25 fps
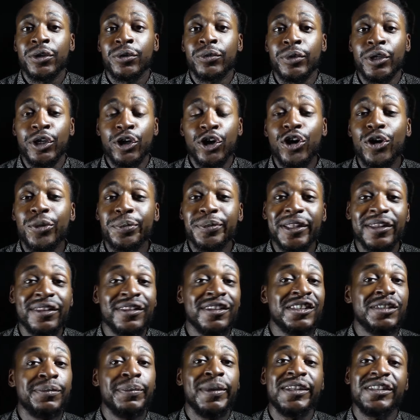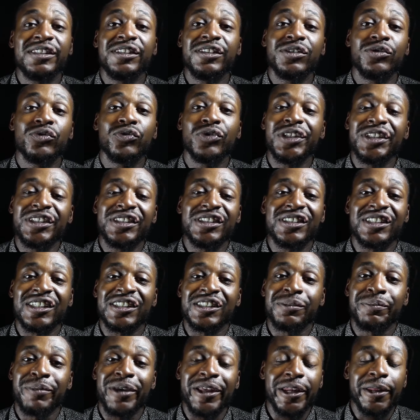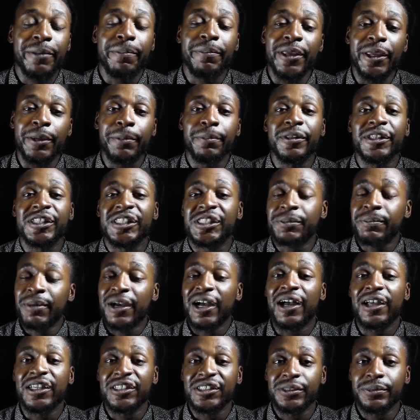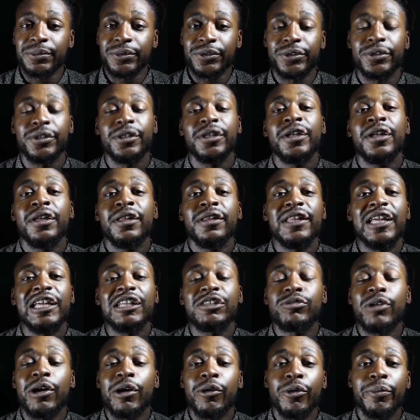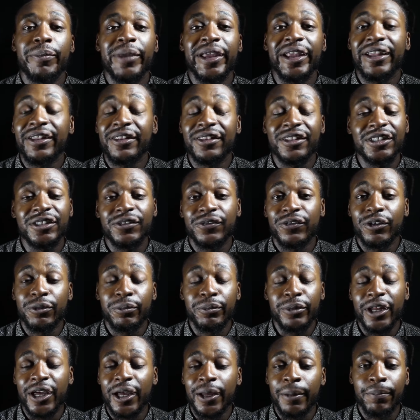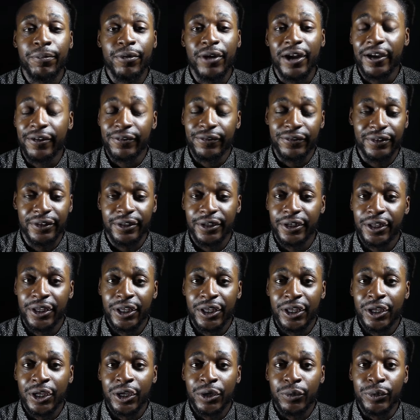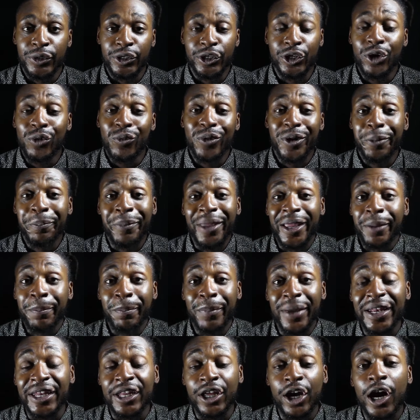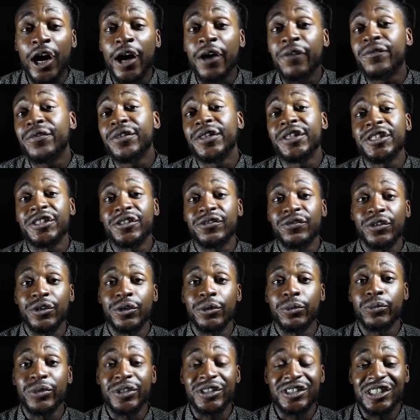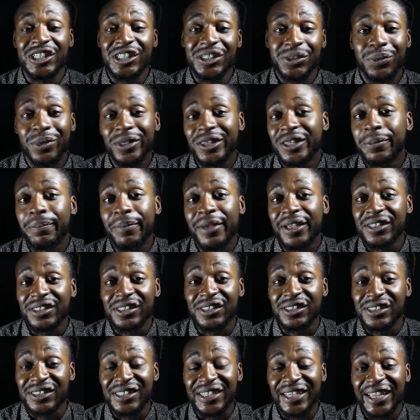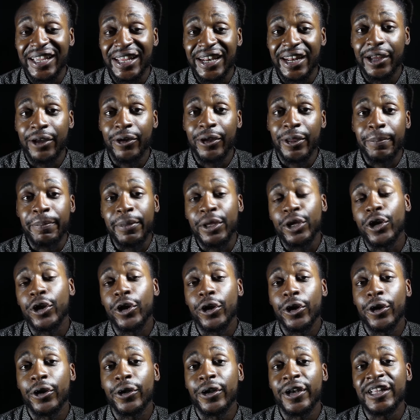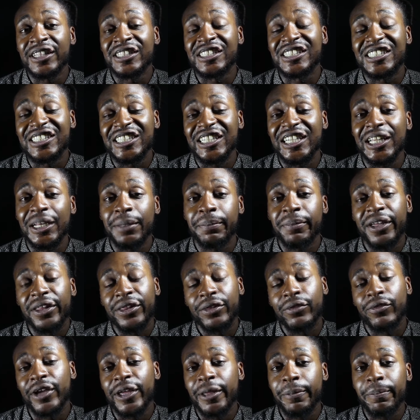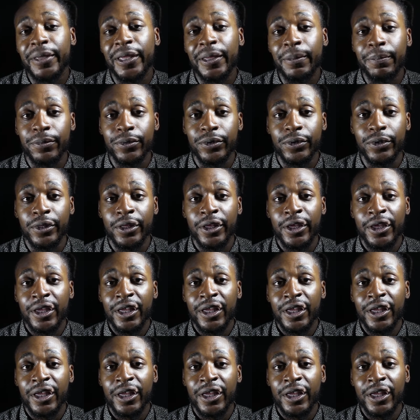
We hope that this message reaches as many people as possible. That's why we're making this film non-profit. We don't want to make money off of this film. We just want the message to get out and be heard and seen by the right people.